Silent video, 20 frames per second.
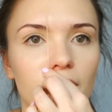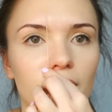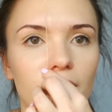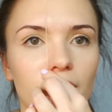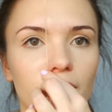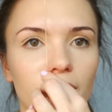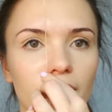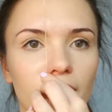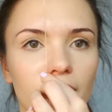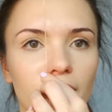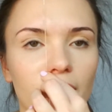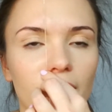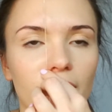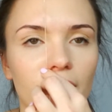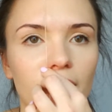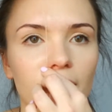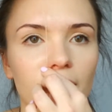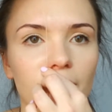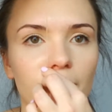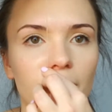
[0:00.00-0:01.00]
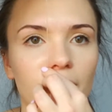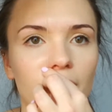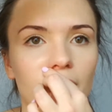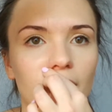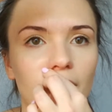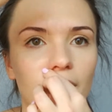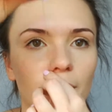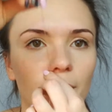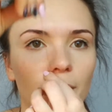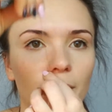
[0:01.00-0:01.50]
straight up,
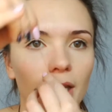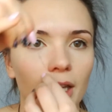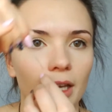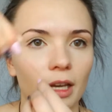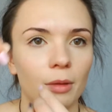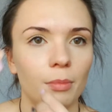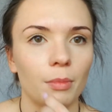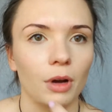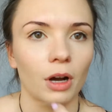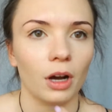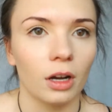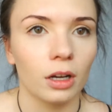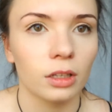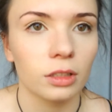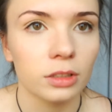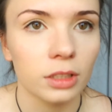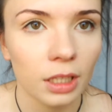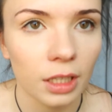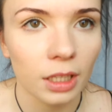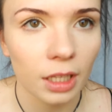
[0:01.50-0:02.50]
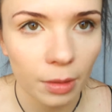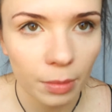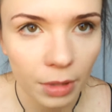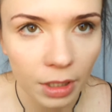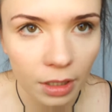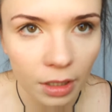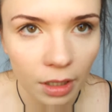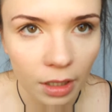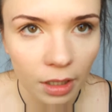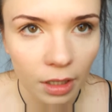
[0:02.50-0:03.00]
and you make a mark. So I'll come in,